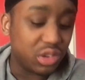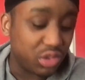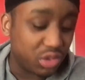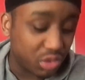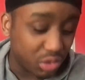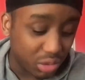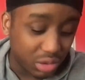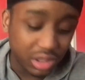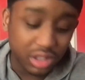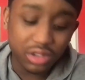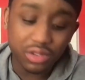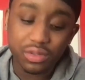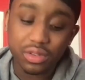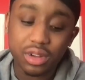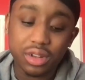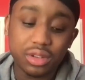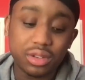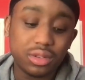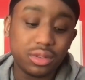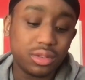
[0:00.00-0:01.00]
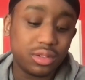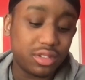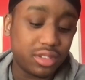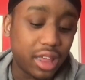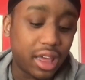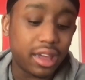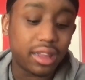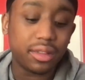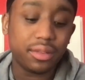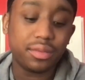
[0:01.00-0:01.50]
Julius Randle,
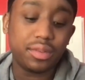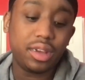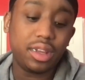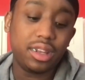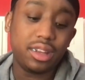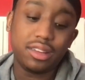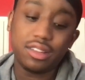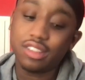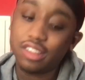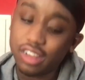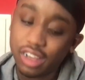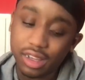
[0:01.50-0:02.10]
Zach Levine,